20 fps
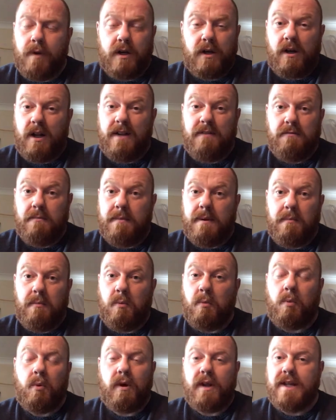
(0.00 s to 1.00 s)
I can't even
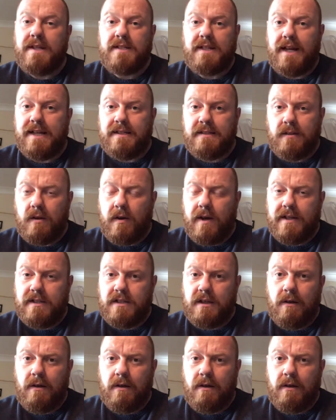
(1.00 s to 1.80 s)
remember what it tastes like.